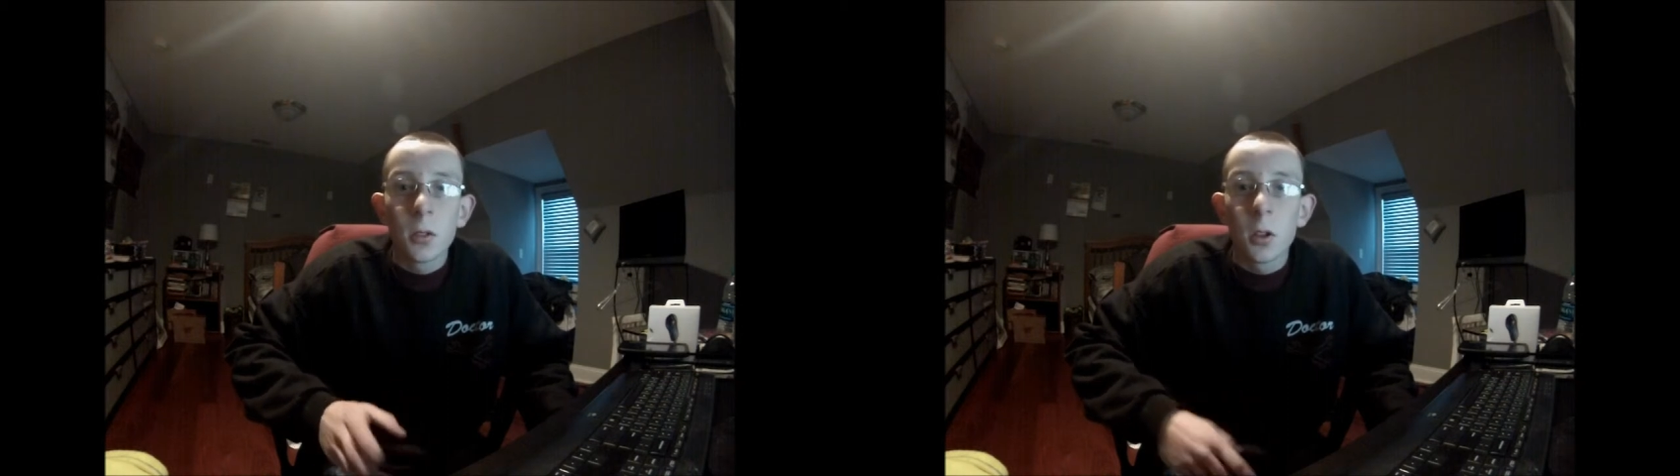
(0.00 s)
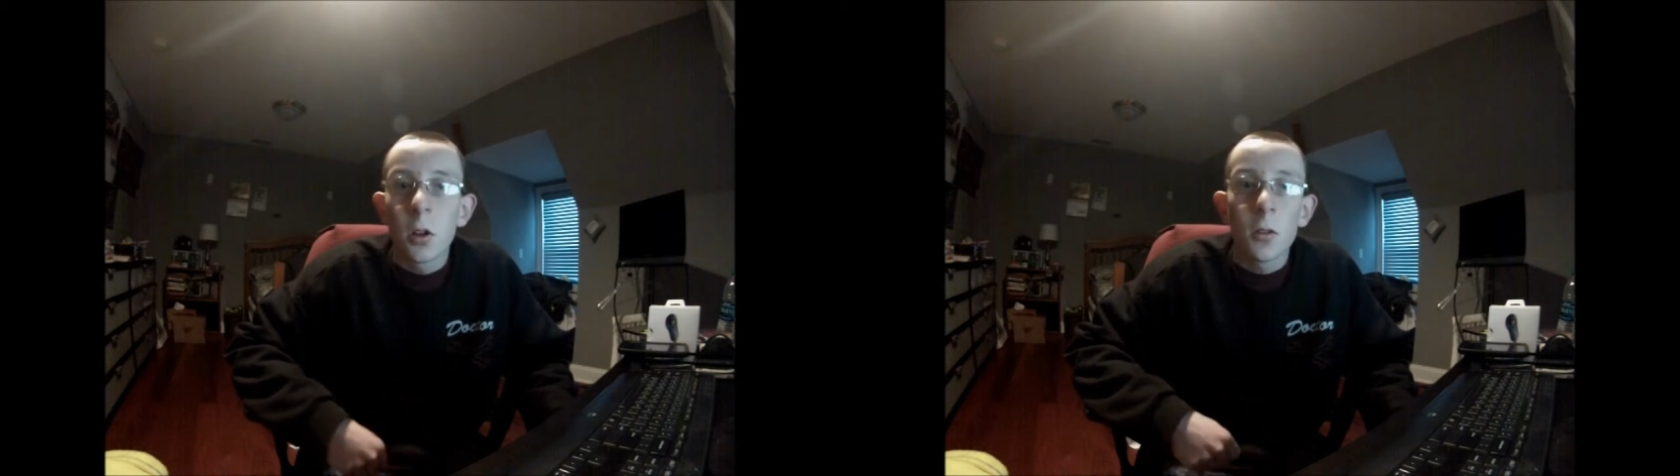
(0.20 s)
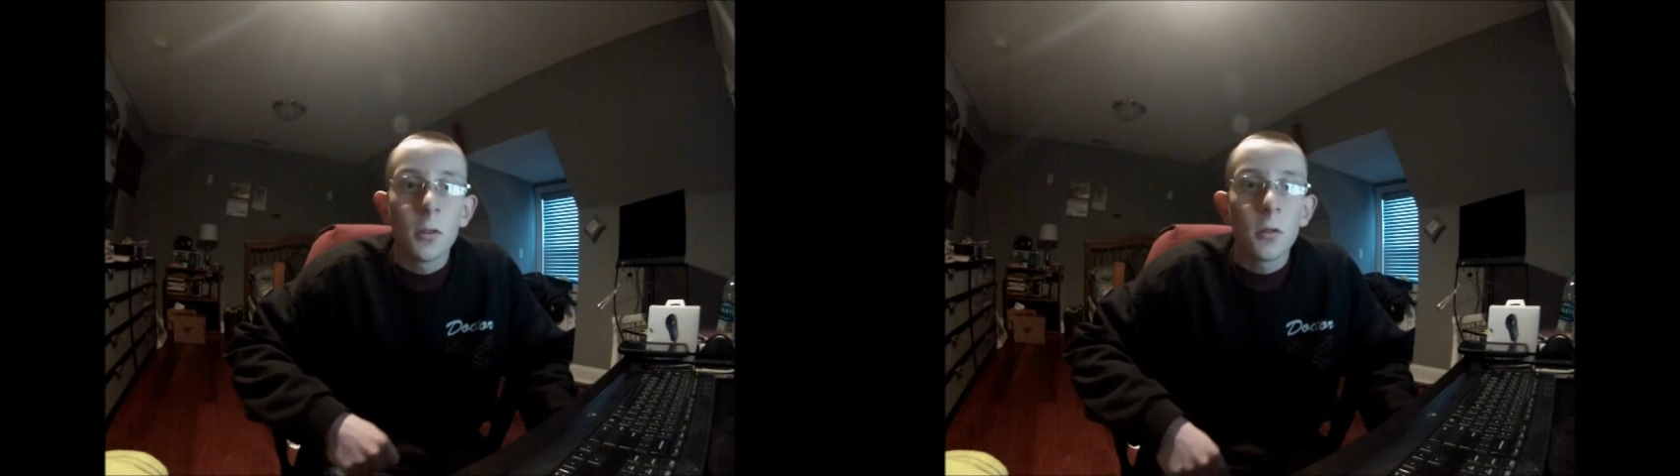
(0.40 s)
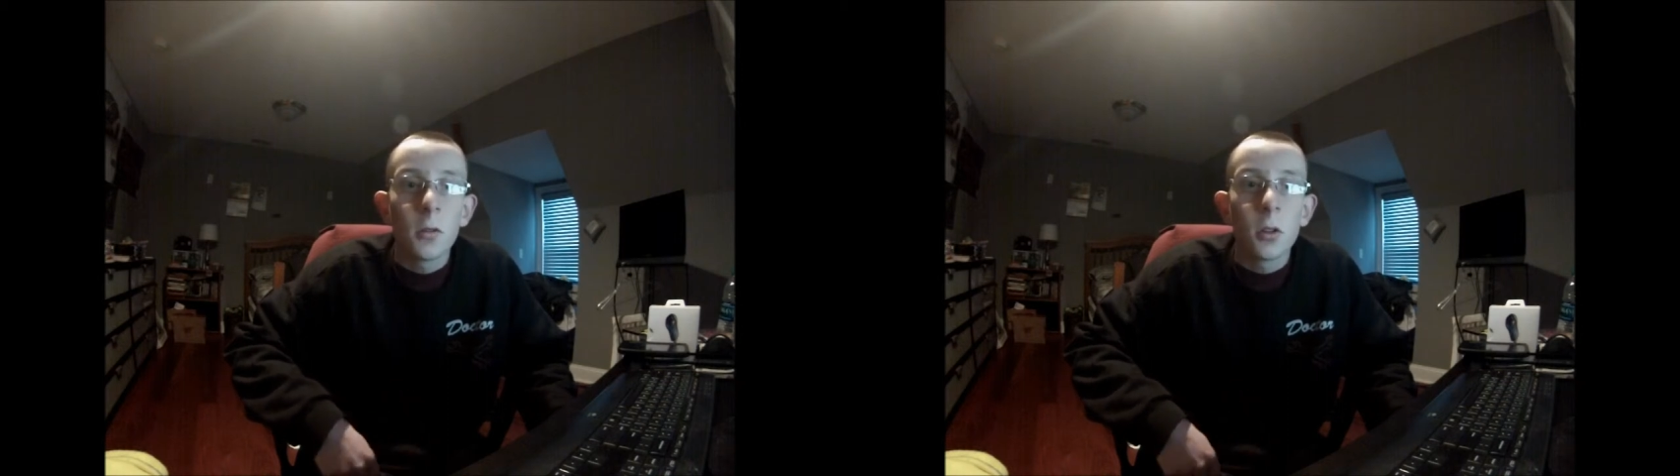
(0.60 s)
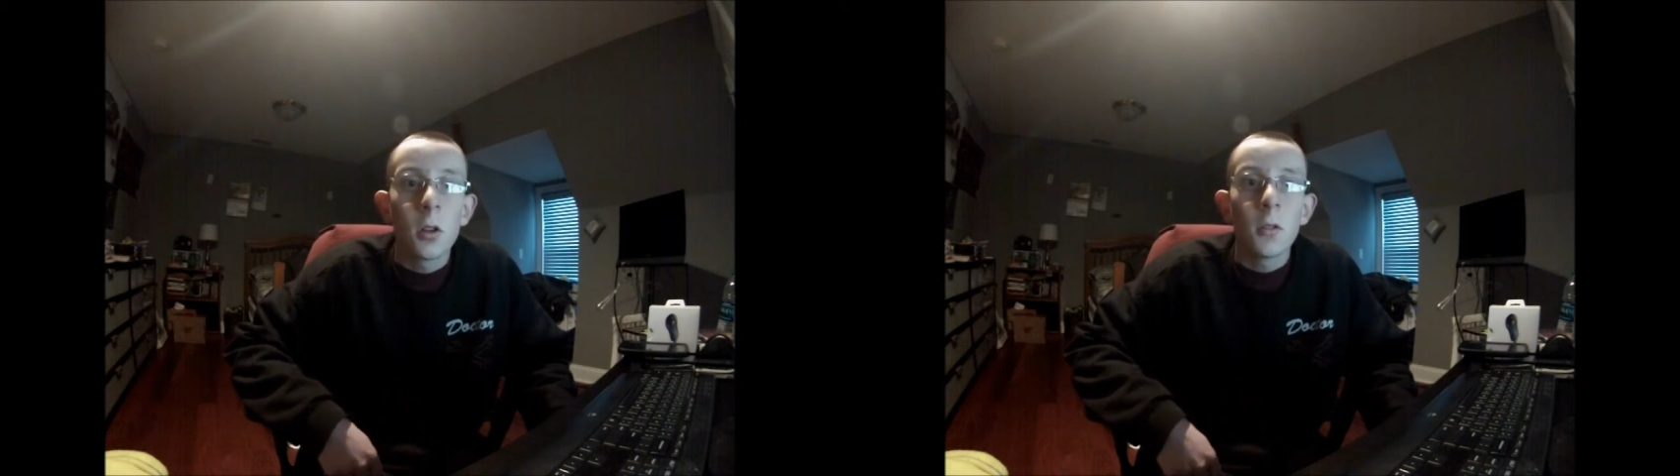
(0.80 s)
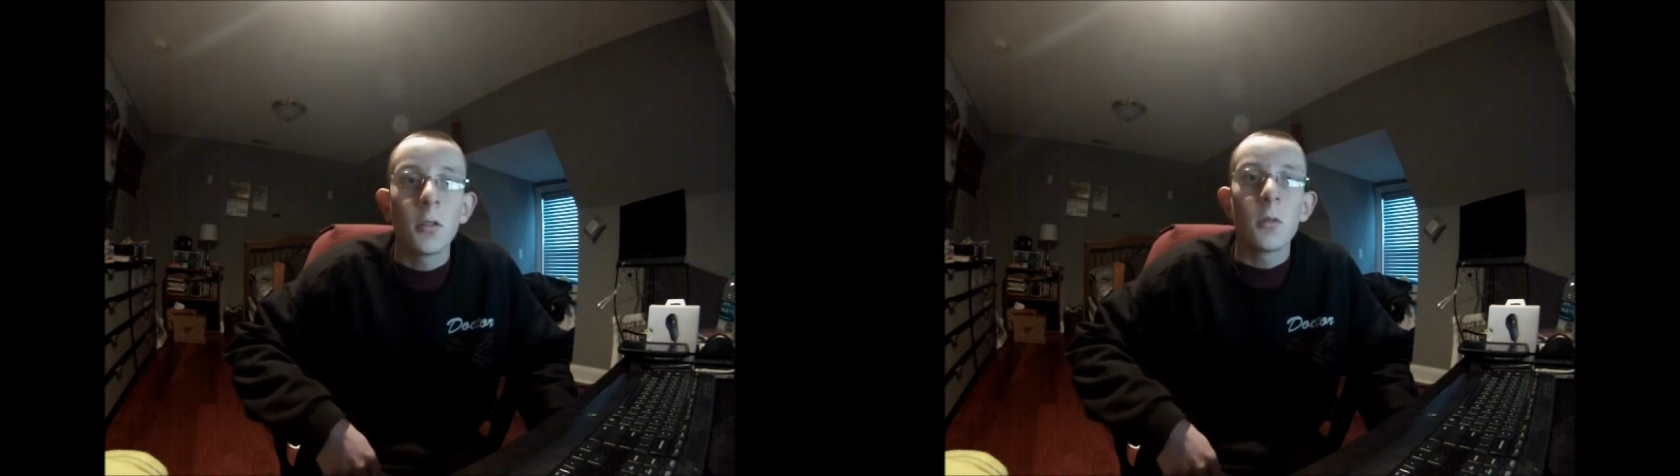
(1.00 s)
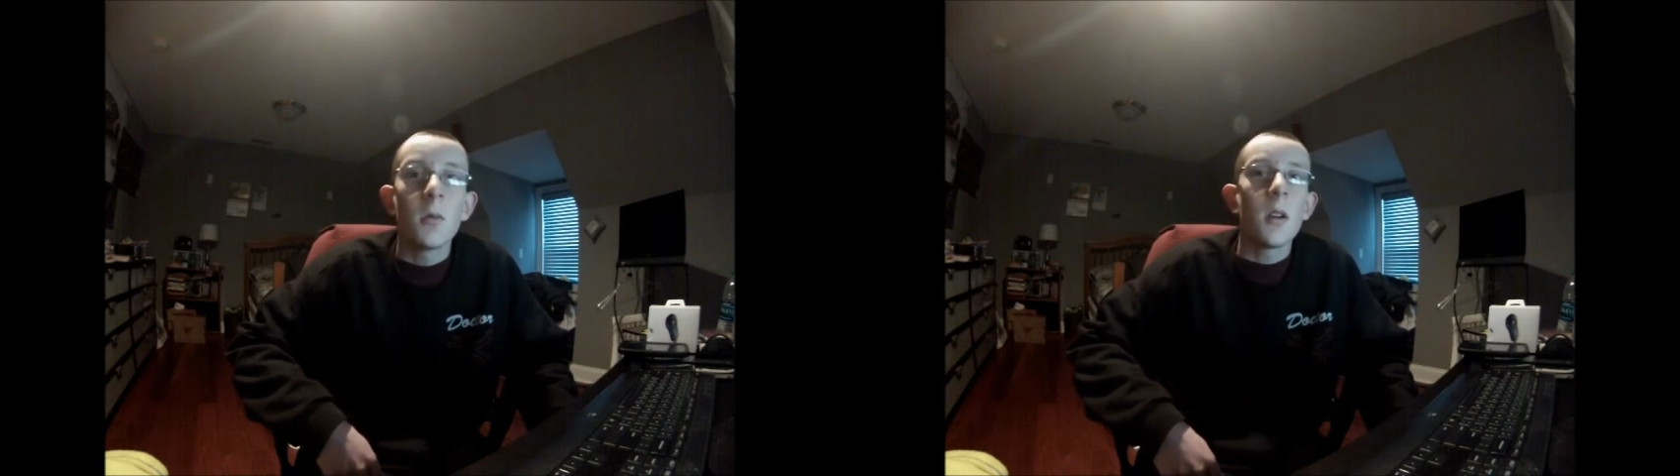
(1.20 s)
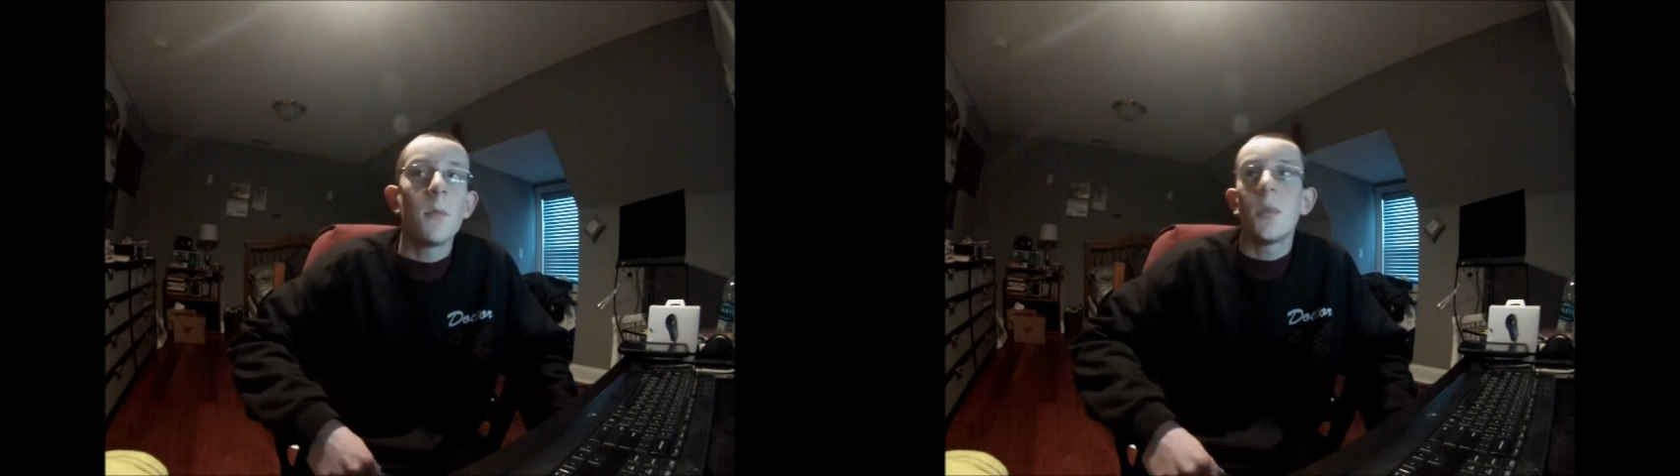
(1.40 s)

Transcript: Close the web